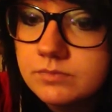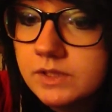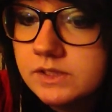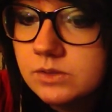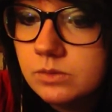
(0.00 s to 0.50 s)

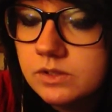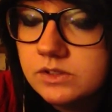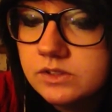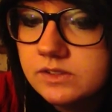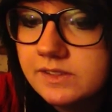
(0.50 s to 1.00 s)
His
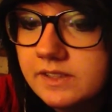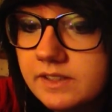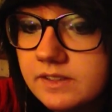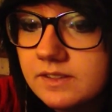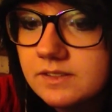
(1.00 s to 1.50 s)
question
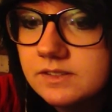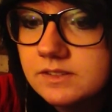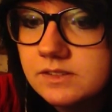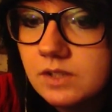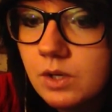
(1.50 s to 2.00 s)

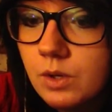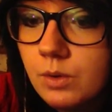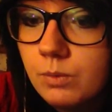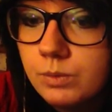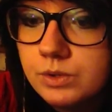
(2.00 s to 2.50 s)
is,
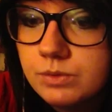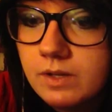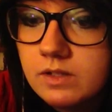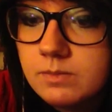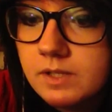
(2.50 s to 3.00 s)
would you
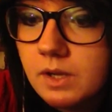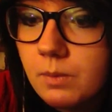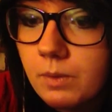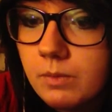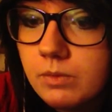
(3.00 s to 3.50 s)
rather be
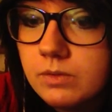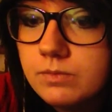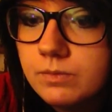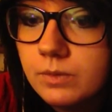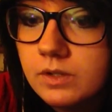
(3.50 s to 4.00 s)
a wayward,
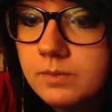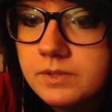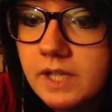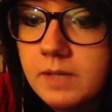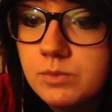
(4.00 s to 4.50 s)

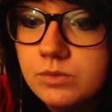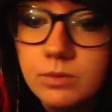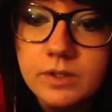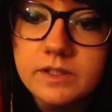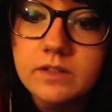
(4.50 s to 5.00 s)
4-humped camel
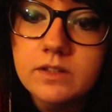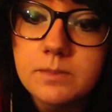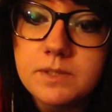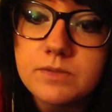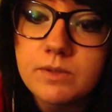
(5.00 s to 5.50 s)
or a duck
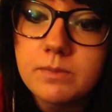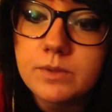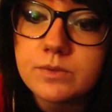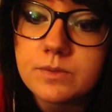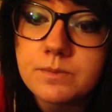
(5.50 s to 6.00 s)
that pees
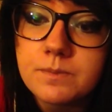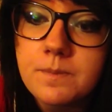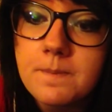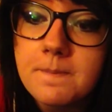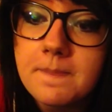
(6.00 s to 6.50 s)
rainbows?
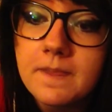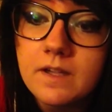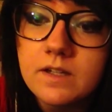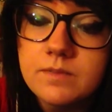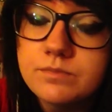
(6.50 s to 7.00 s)

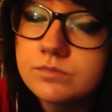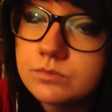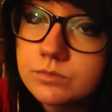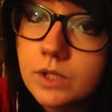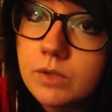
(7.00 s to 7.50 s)
I
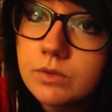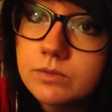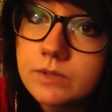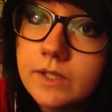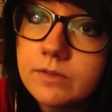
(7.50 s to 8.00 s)
would
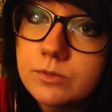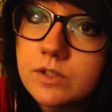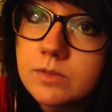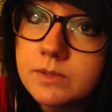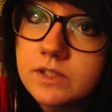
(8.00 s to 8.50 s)

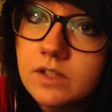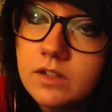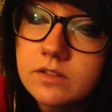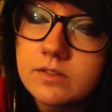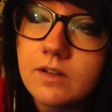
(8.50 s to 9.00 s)
rather be the
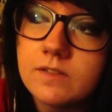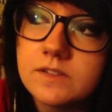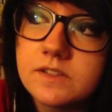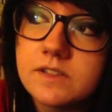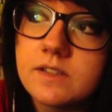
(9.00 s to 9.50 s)
duck,
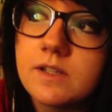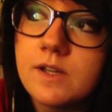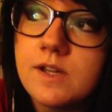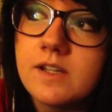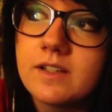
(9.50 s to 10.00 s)
honestly,
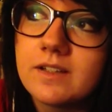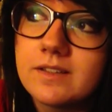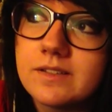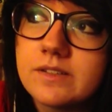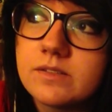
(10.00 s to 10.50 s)

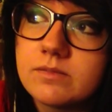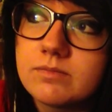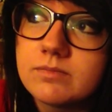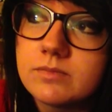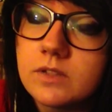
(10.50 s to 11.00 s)
because
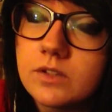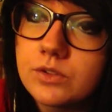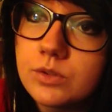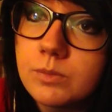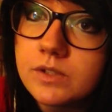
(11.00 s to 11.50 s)

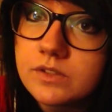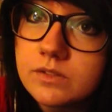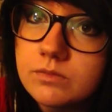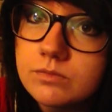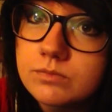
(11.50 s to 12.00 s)
ducks are
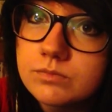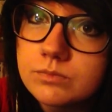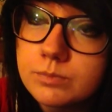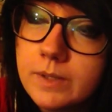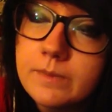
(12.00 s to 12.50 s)
amazing.
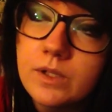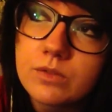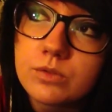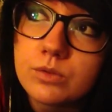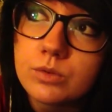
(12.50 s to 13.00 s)
Baby
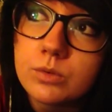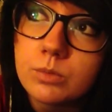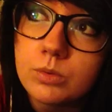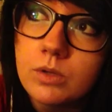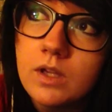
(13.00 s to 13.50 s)
ducks are
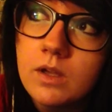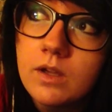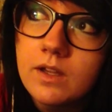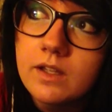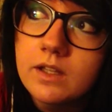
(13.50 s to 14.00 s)
adorable.
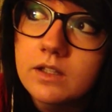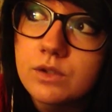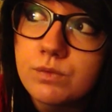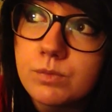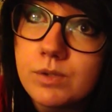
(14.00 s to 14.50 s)
And
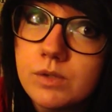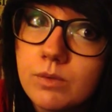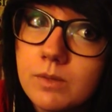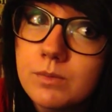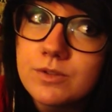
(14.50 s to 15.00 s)
if you pee
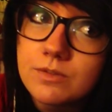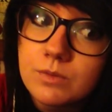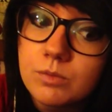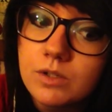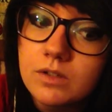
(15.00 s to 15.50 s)
rainbows
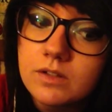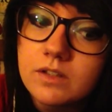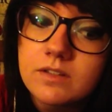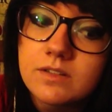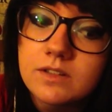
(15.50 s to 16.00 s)
everywhere,
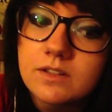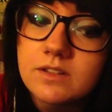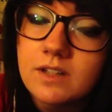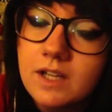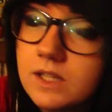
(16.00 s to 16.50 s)
like,
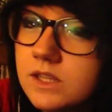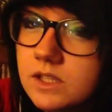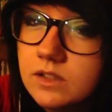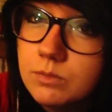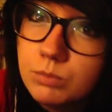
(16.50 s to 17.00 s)
I
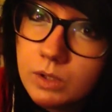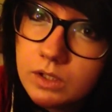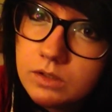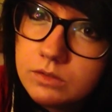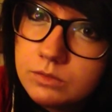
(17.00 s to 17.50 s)
think
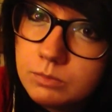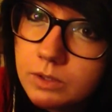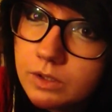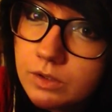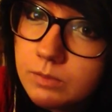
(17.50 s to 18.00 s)
my
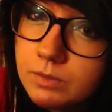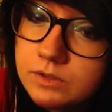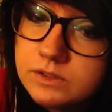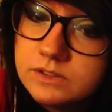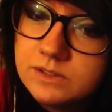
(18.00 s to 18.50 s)
thought
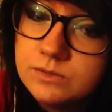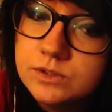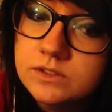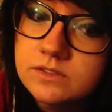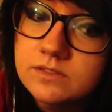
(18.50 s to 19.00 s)
process, it
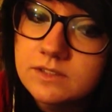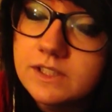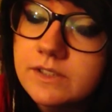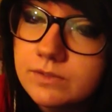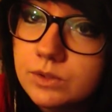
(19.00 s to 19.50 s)
would
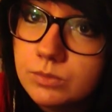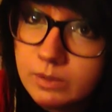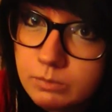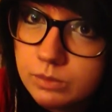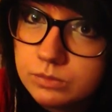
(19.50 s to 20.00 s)
leave little
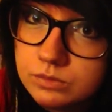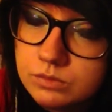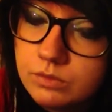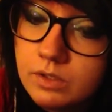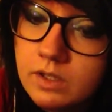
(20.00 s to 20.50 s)

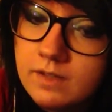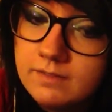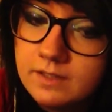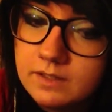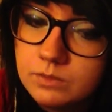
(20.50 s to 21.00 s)
rainbows.
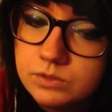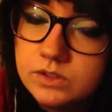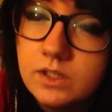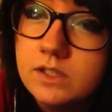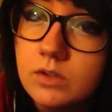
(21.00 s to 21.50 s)
Like, it would
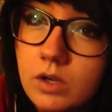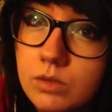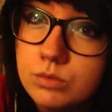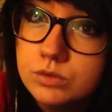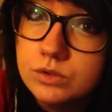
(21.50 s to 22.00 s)
stain the ground.